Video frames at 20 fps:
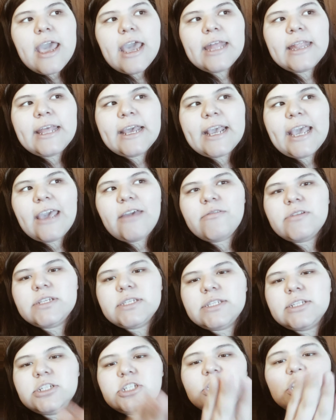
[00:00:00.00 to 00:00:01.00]
and they gave
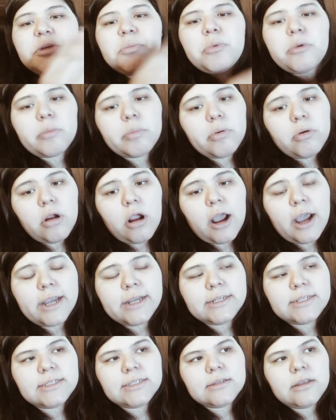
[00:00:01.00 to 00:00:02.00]
us the cheaper
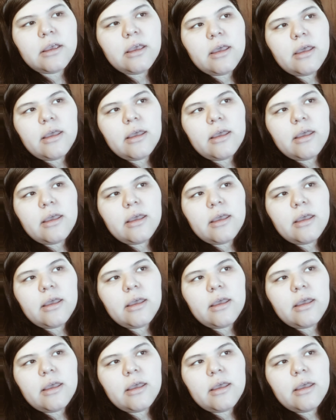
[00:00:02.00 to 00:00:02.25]
price.